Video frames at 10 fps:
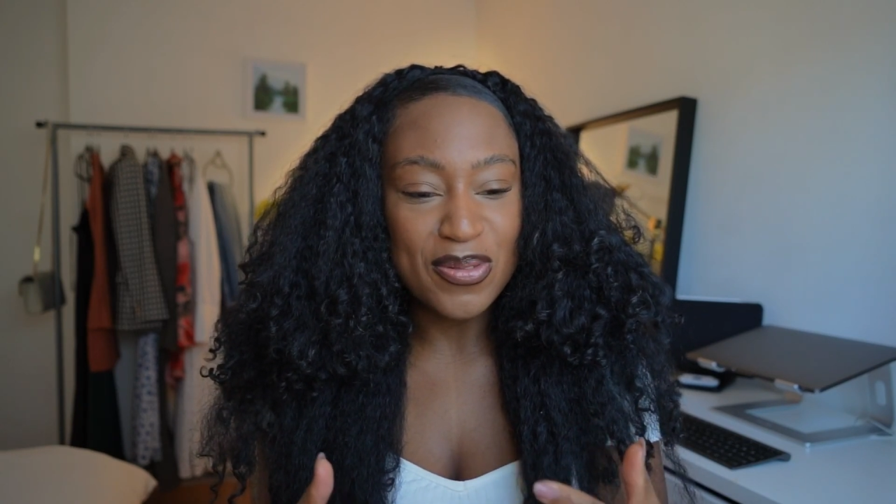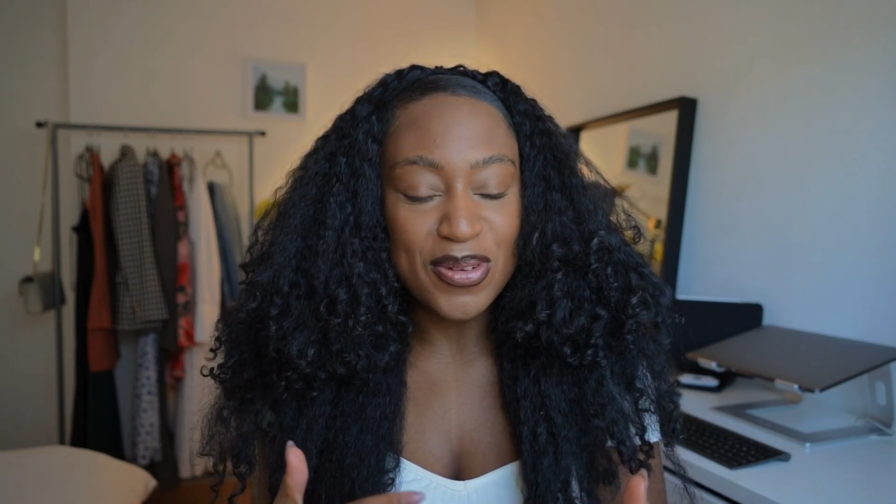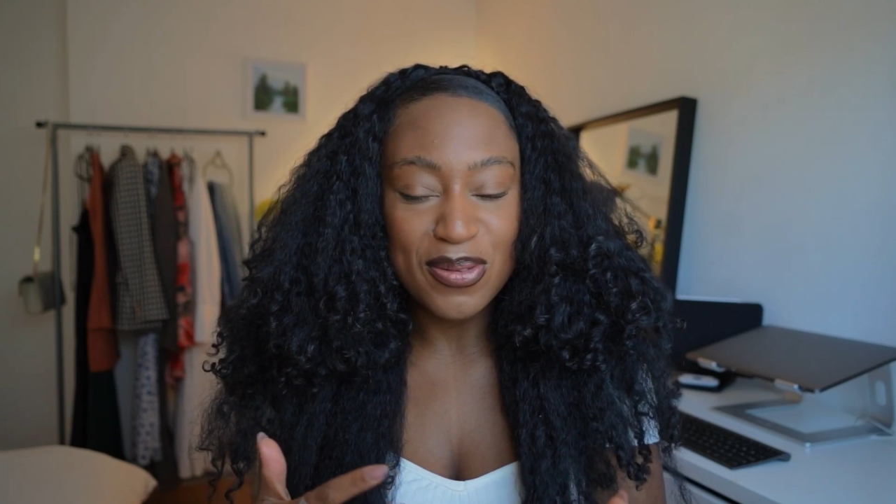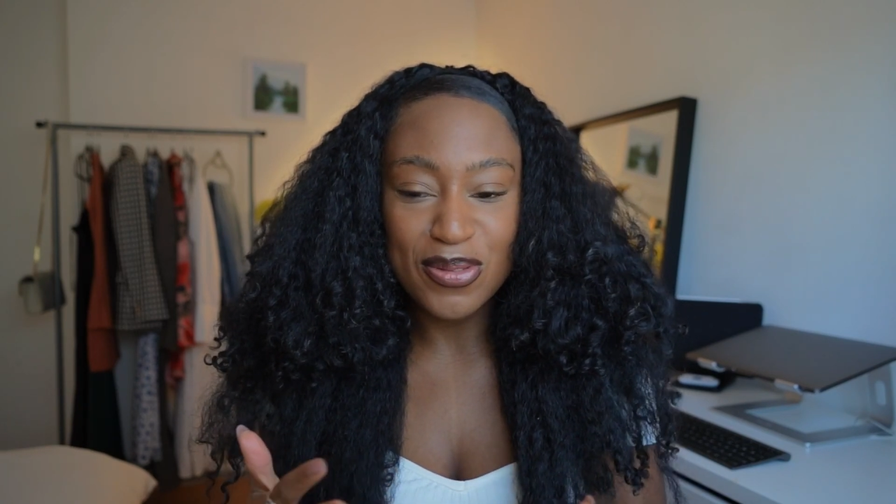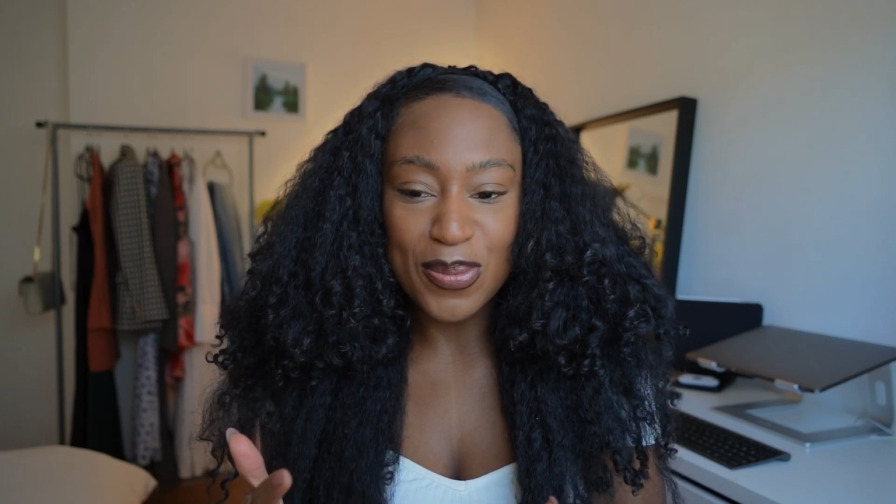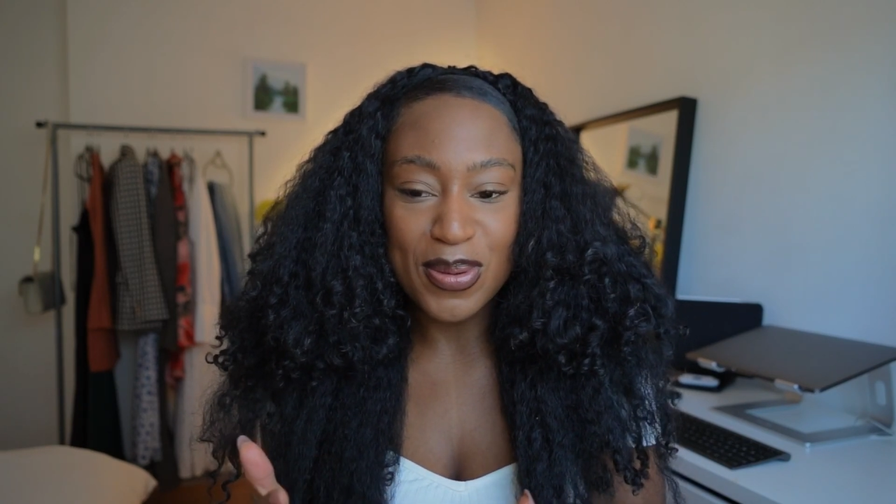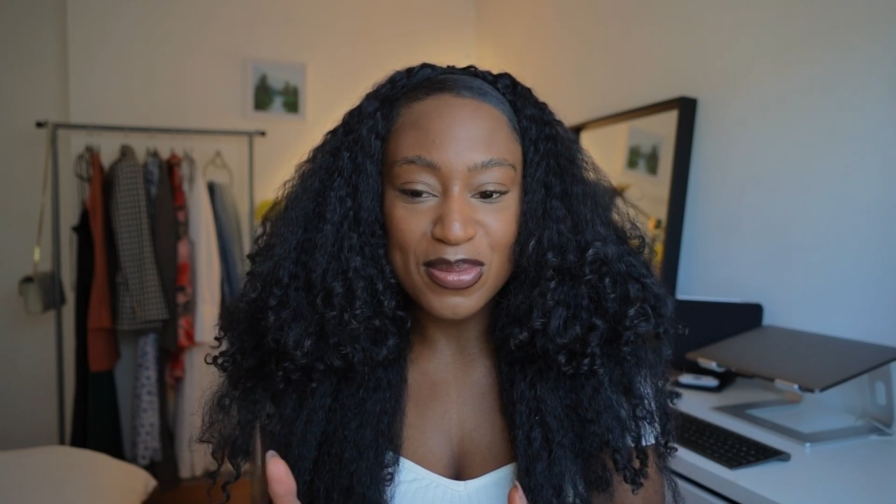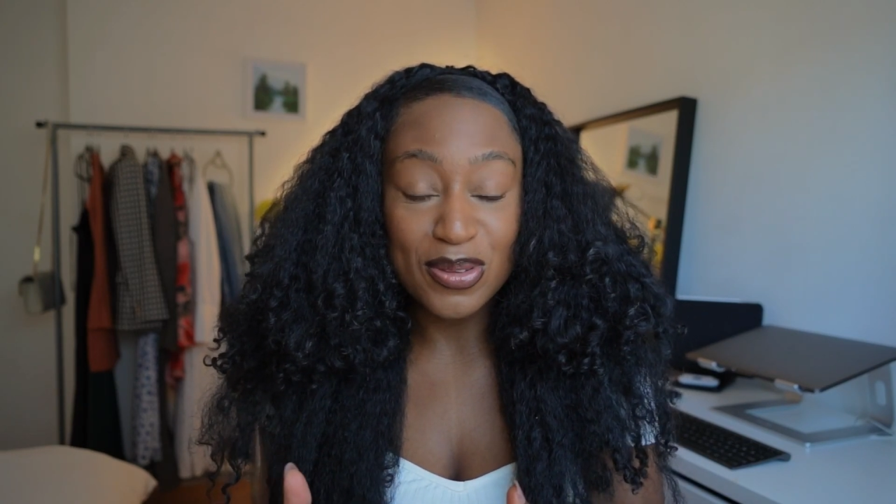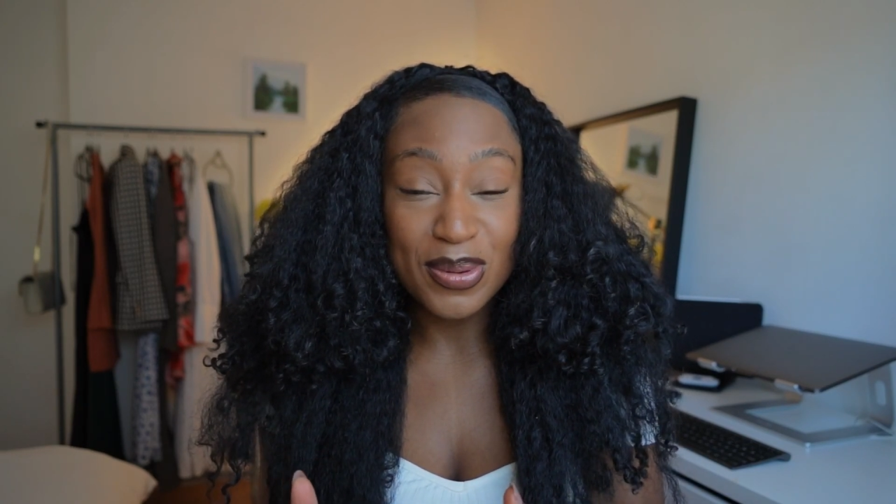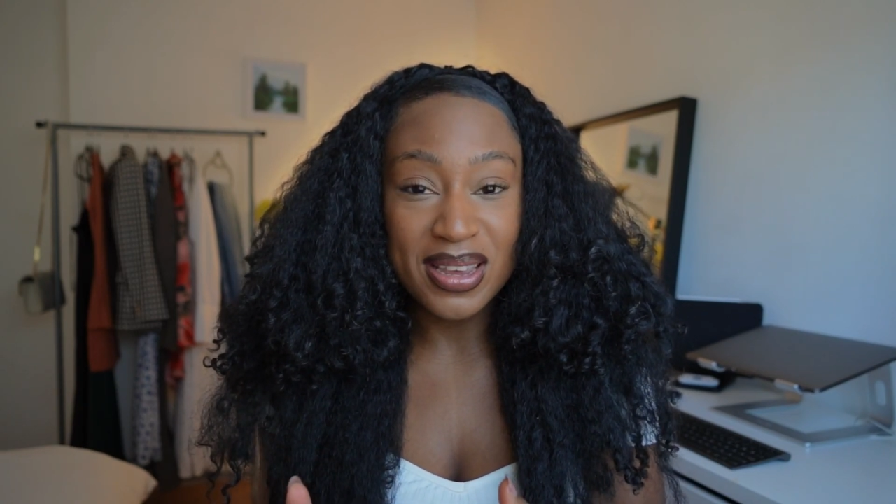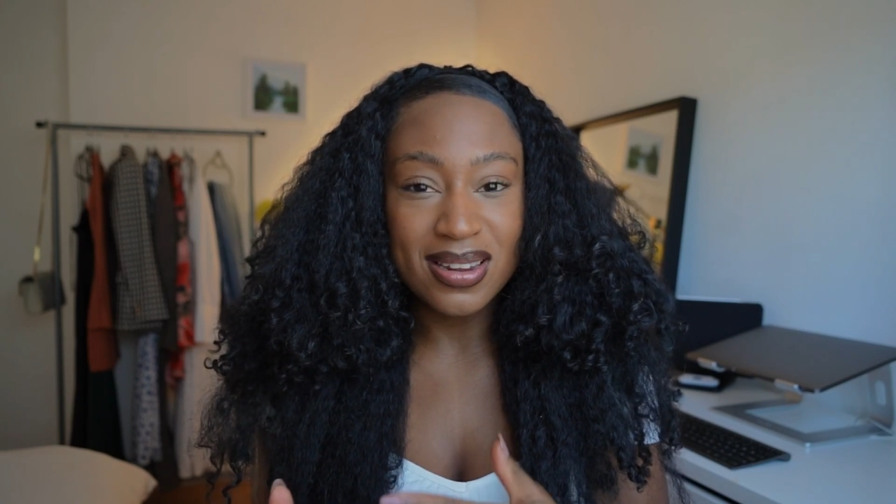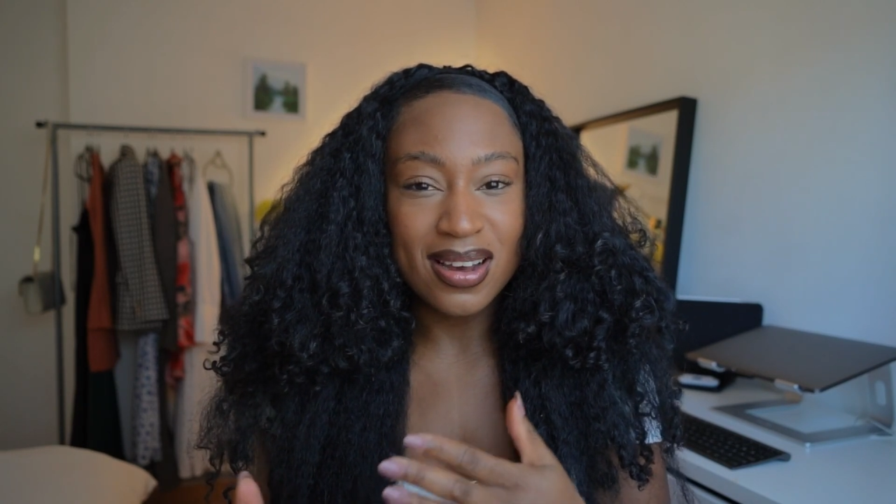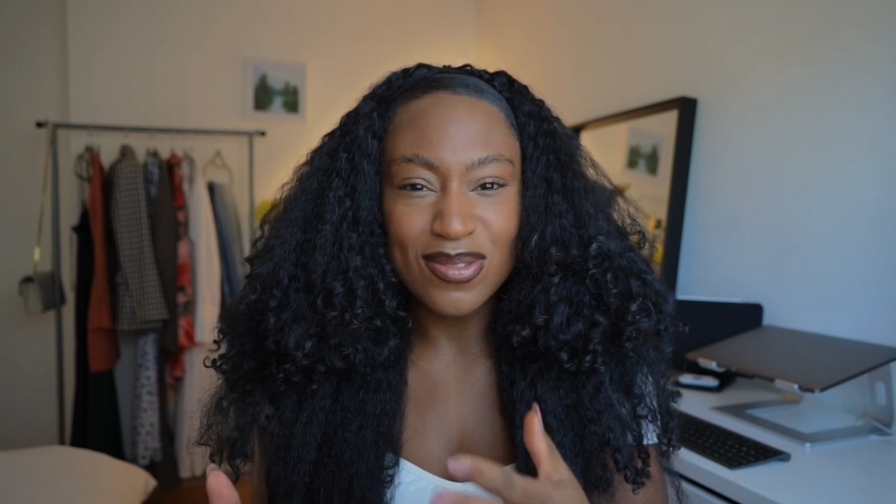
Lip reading: flip-flopping between,